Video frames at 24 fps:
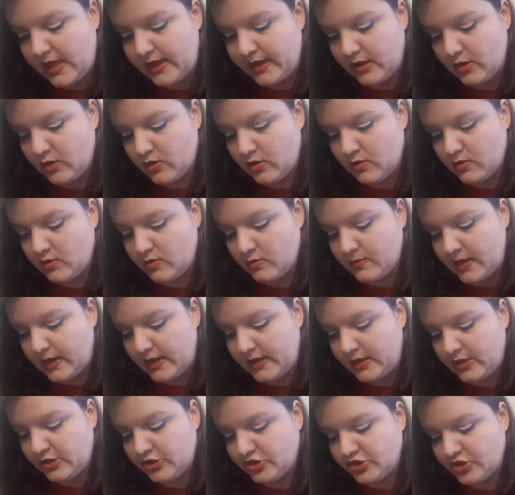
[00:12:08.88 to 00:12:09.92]
all
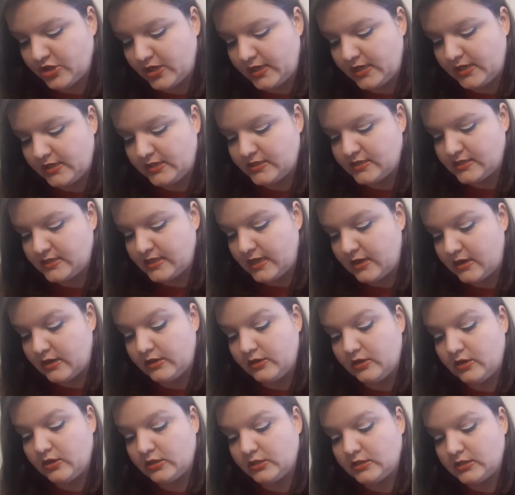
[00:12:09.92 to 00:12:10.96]
my shades that are
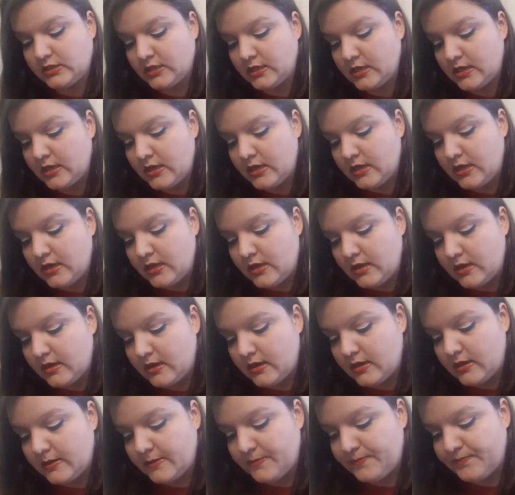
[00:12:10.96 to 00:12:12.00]
not
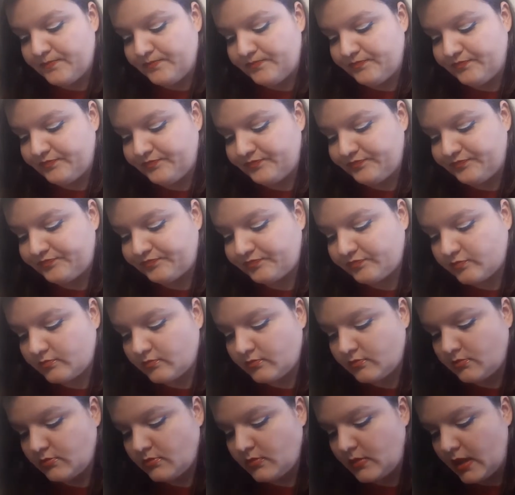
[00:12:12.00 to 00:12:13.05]
in
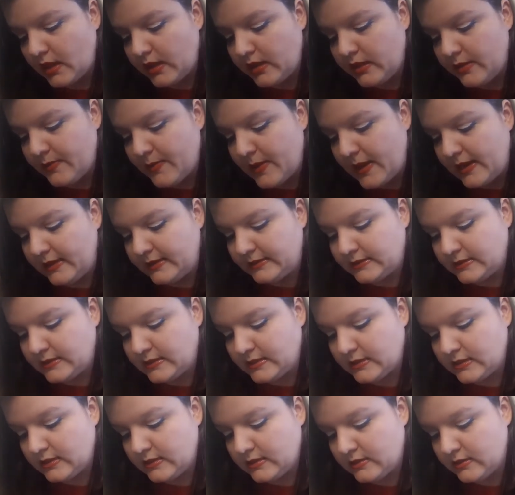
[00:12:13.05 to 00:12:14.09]
the
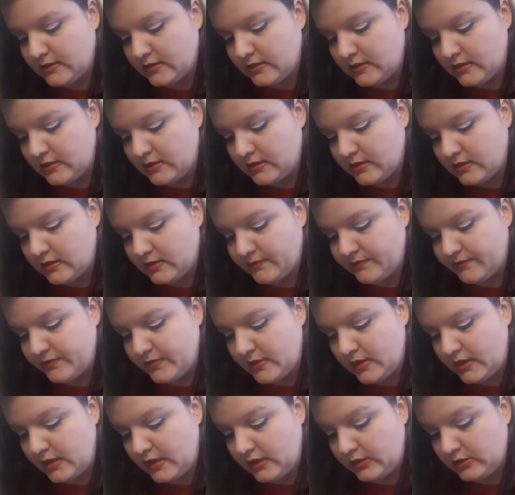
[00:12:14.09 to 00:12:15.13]
palette
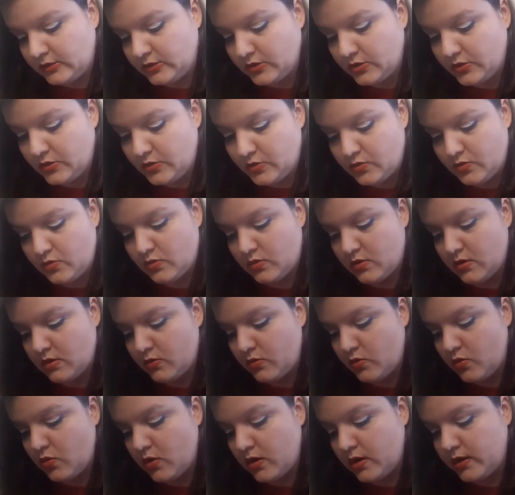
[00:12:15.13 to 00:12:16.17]
into
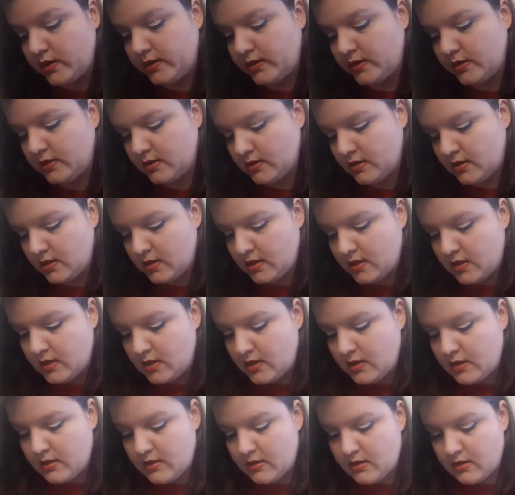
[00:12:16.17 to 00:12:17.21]
one
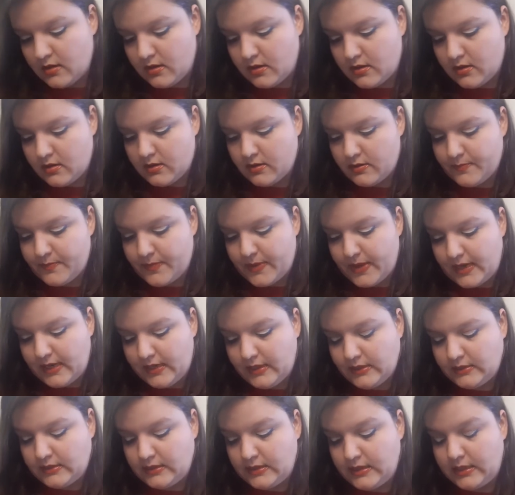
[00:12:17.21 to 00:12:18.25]

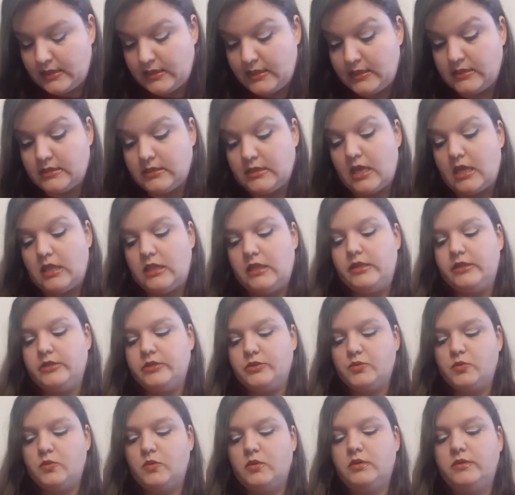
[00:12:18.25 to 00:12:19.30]
palette, that is
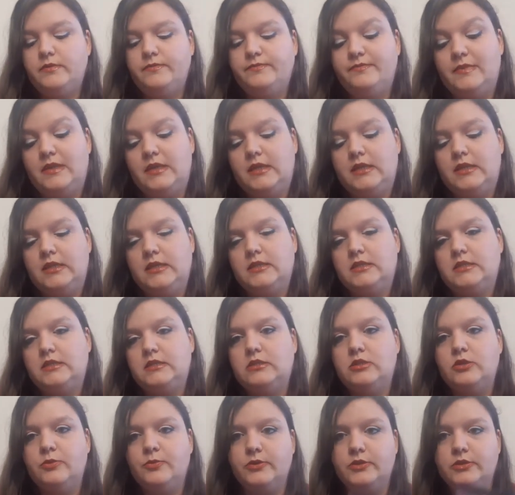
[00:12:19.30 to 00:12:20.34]
this one. It is
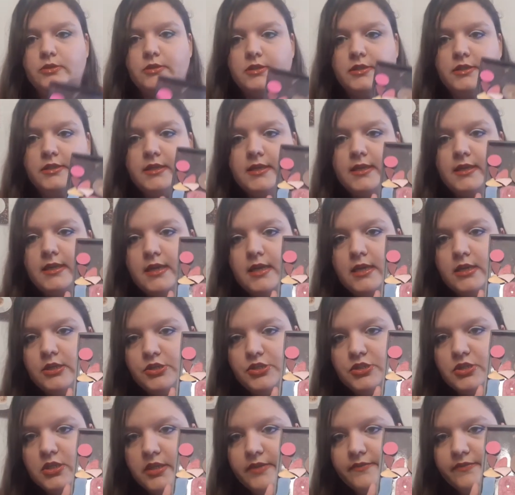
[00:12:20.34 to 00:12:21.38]
super dirty. I
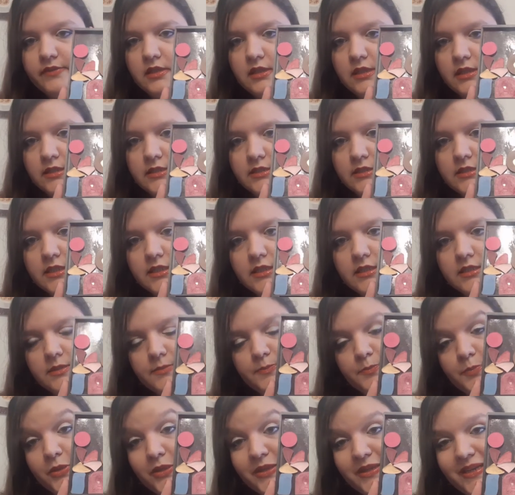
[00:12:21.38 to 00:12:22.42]
should have cleaned it,
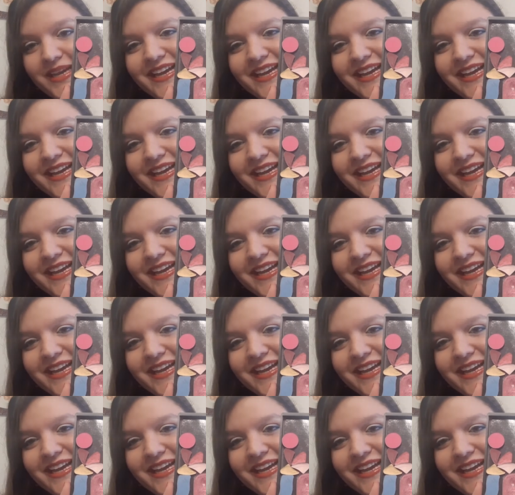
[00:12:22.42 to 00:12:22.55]
but